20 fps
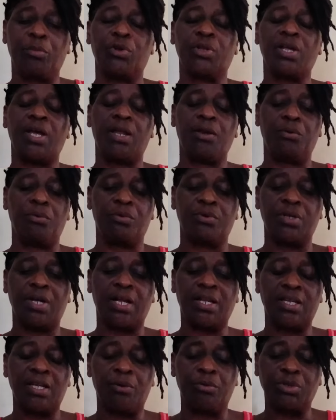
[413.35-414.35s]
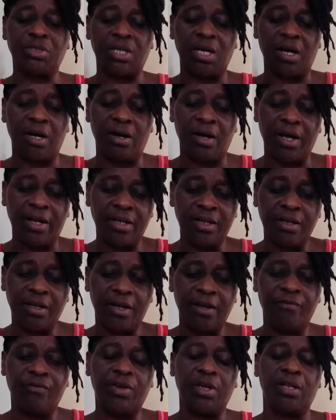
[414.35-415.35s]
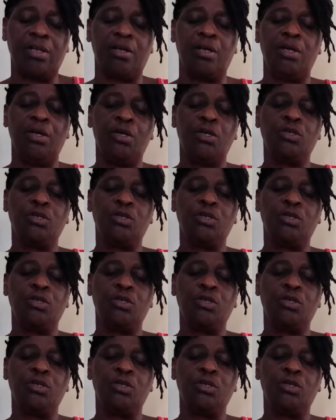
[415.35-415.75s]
but I know that there was a God in heaven.